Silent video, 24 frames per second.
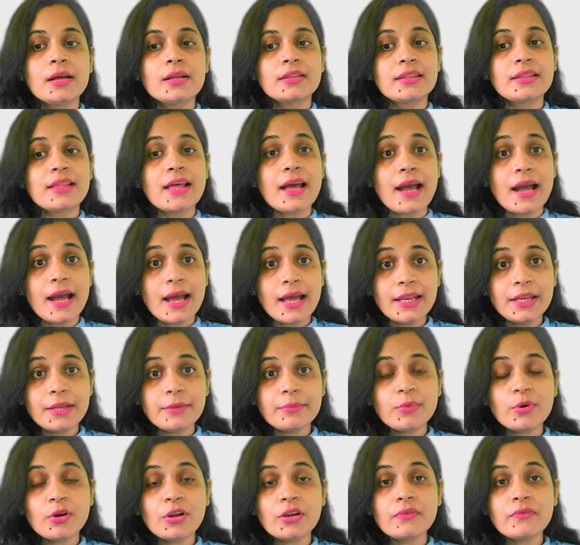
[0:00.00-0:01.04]
The
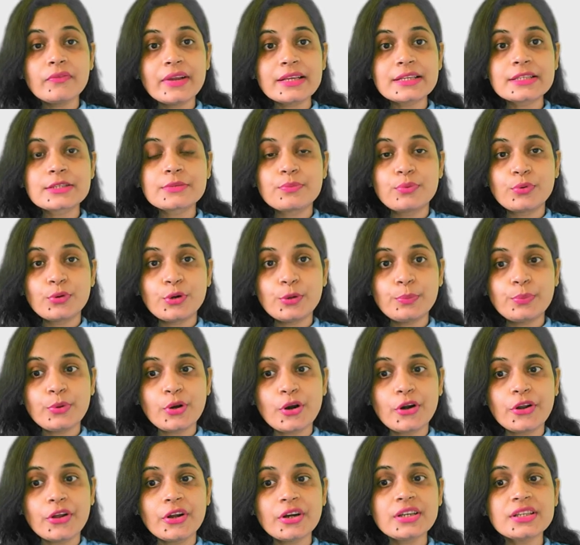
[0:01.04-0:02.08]
animal-based food
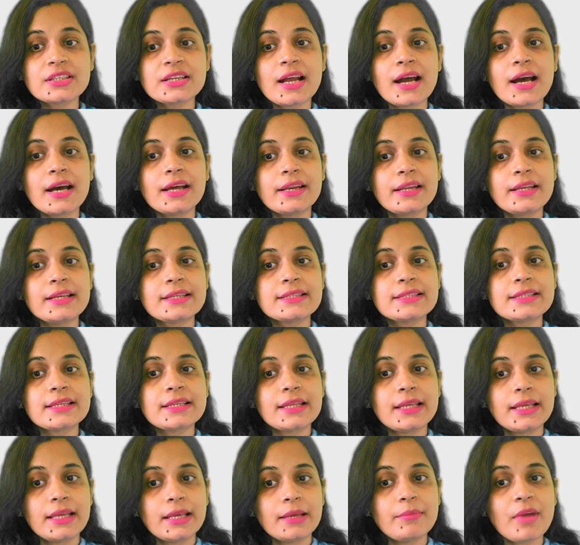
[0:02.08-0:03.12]
products are rich
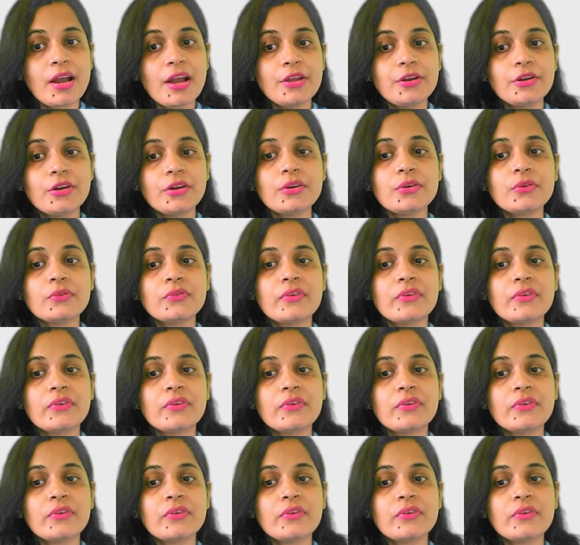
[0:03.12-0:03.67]
in heme iron,